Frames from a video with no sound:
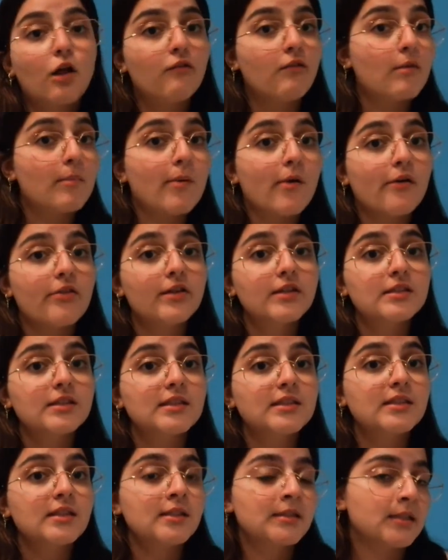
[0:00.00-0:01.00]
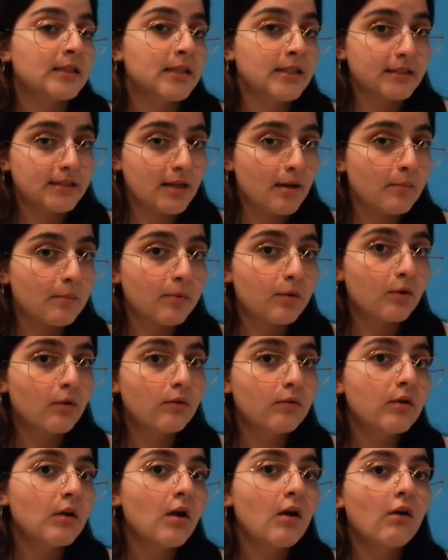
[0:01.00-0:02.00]
The Love Hypothesis is an
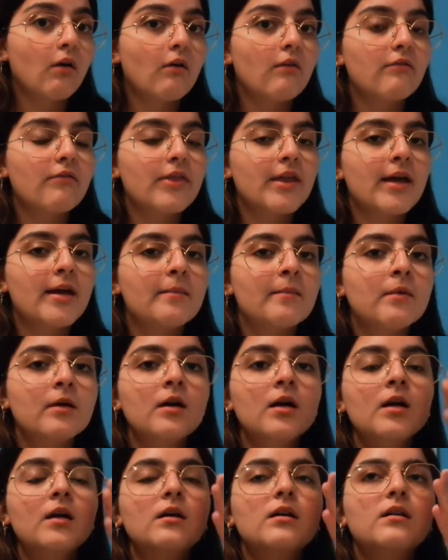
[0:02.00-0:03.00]
example of them.